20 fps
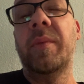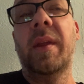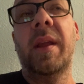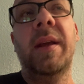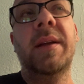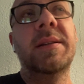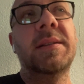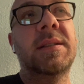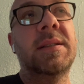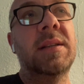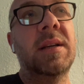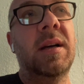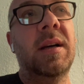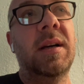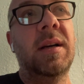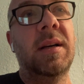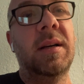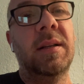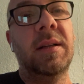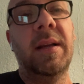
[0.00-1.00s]
it's
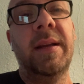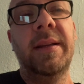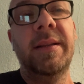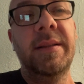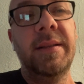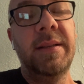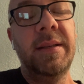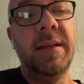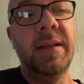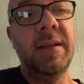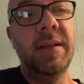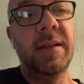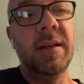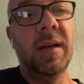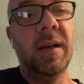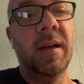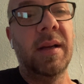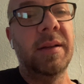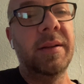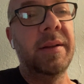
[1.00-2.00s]
indeed
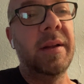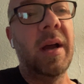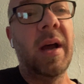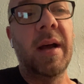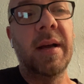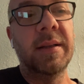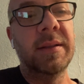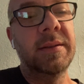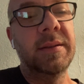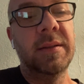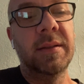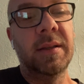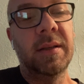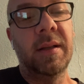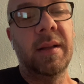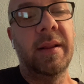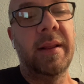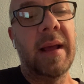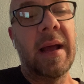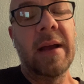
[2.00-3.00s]
not
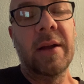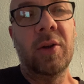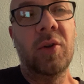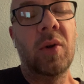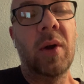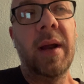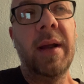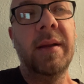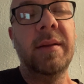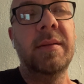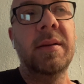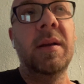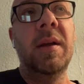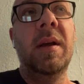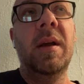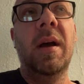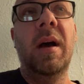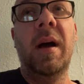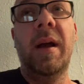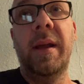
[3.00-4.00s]
that great,
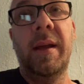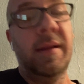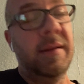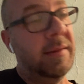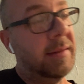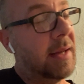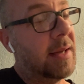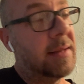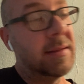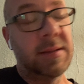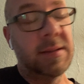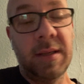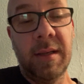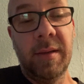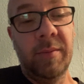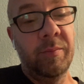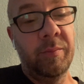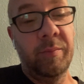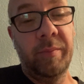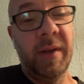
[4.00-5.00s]
and that's
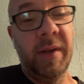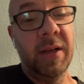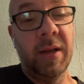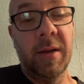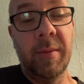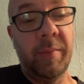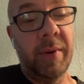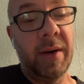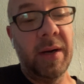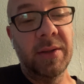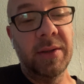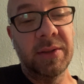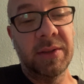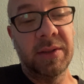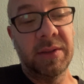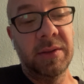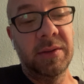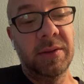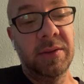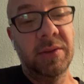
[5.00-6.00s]
in
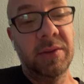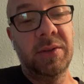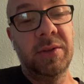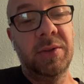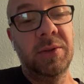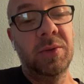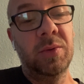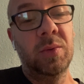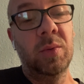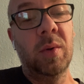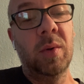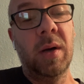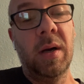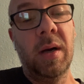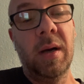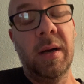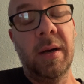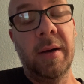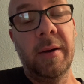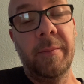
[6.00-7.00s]
comparison
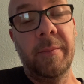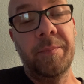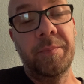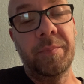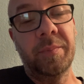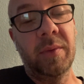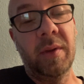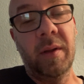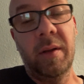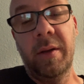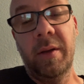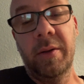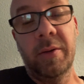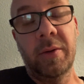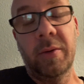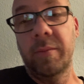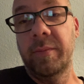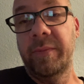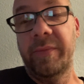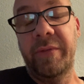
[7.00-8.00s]
to
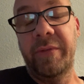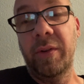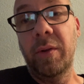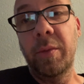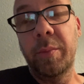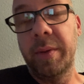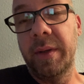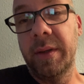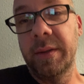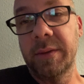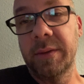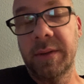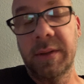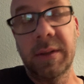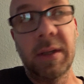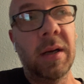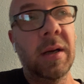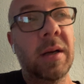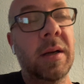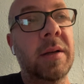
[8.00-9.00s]
Philippines,
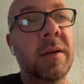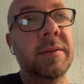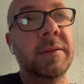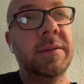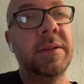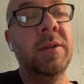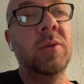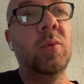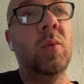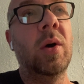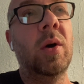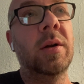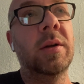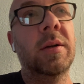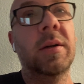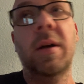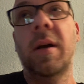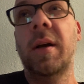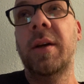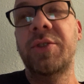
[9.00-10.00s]

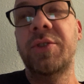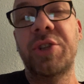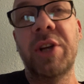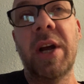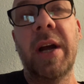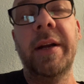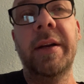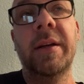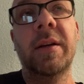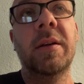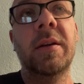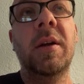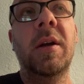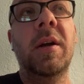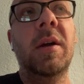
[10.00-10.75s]
Tijuana, China.